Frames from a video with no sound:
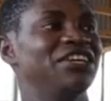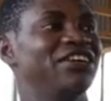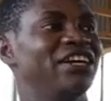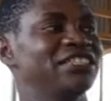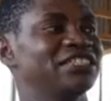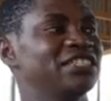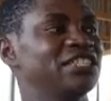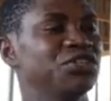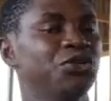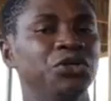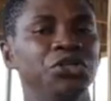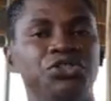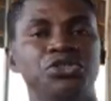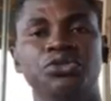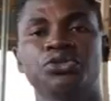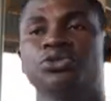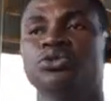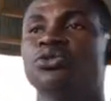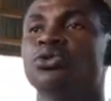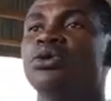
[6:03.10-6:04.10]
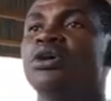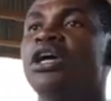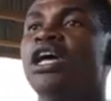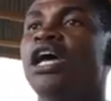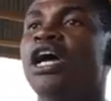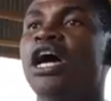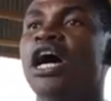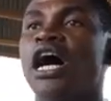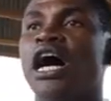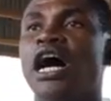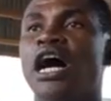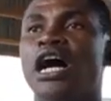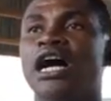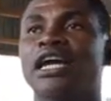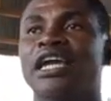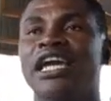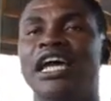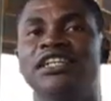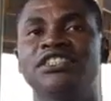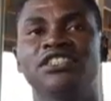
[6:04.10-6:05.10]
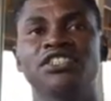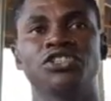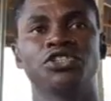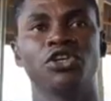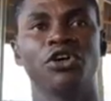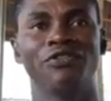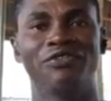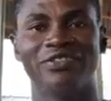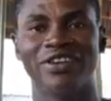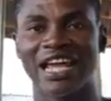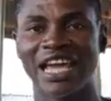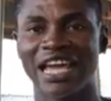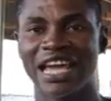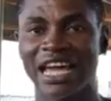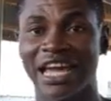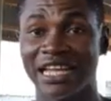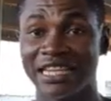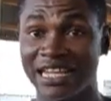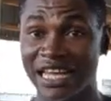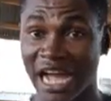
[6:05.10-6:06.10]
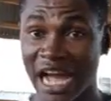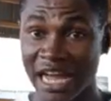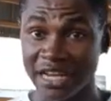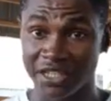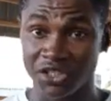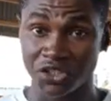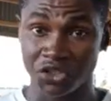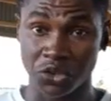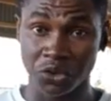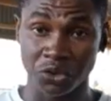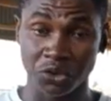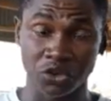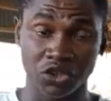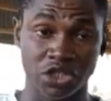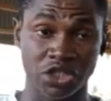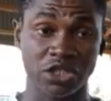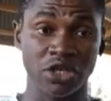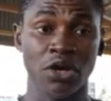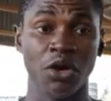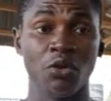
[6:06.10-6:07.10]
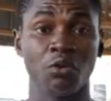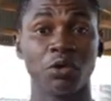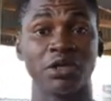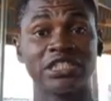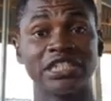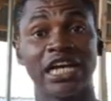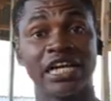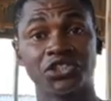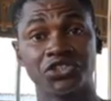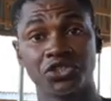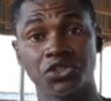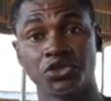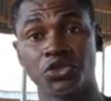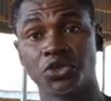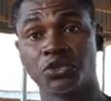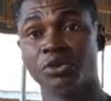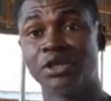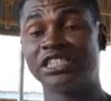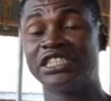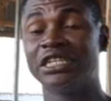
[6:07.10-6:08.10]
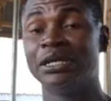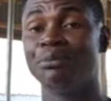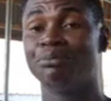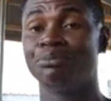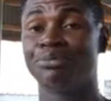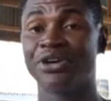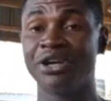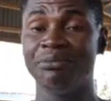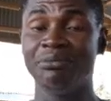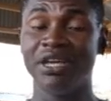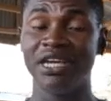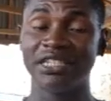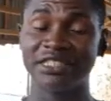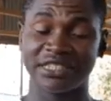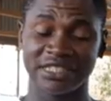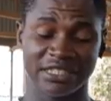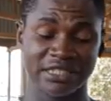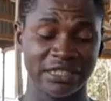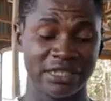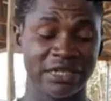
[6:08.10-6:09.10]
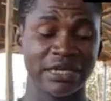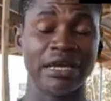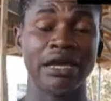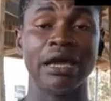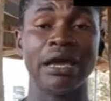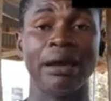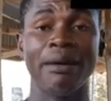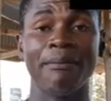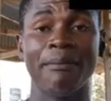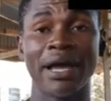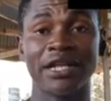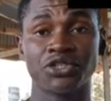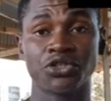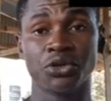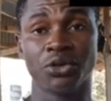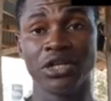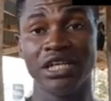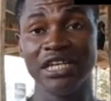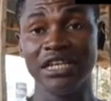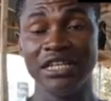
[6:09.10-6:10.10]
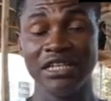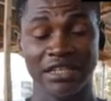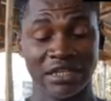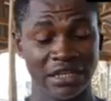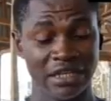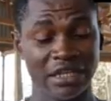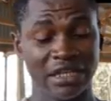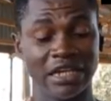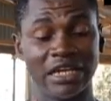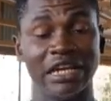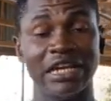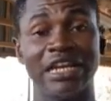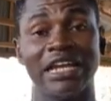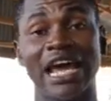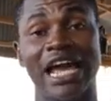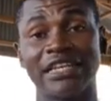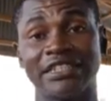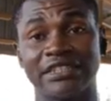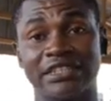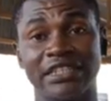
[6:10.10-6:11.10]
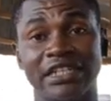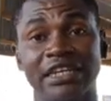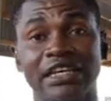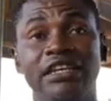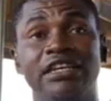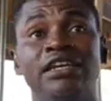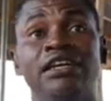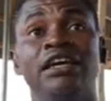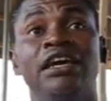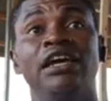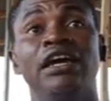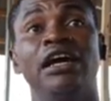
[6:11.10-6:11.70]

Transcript: you are still going to get stuff like the additive, which has to do with premix, methylene, lysine,